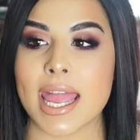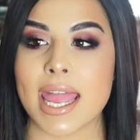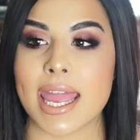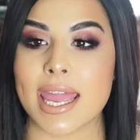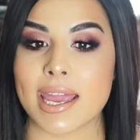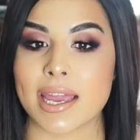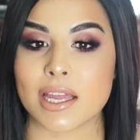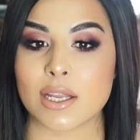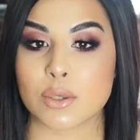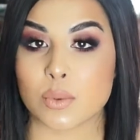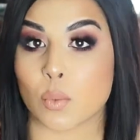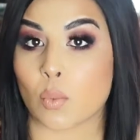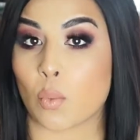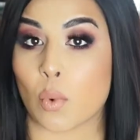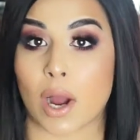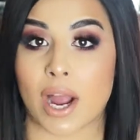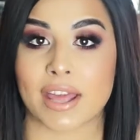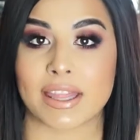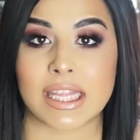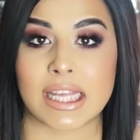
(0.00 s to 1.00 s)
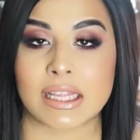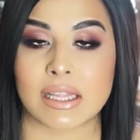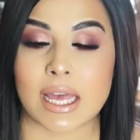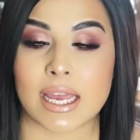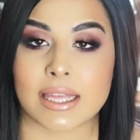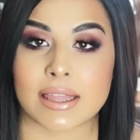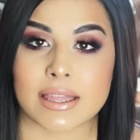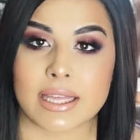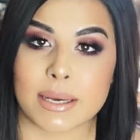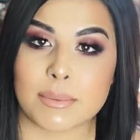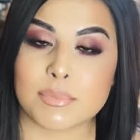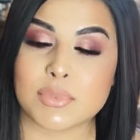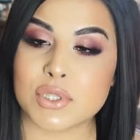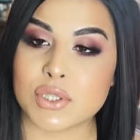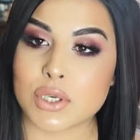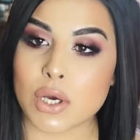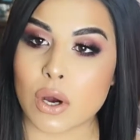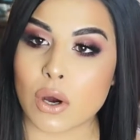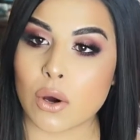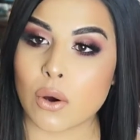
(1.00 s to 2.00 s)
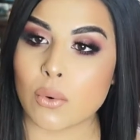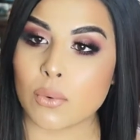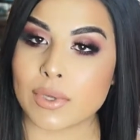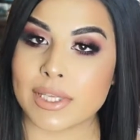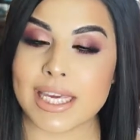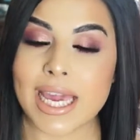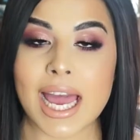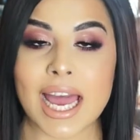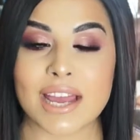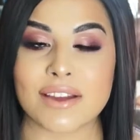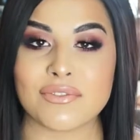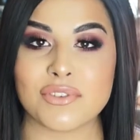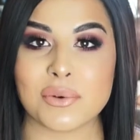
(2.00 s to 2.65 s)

and why they like them. So yeah,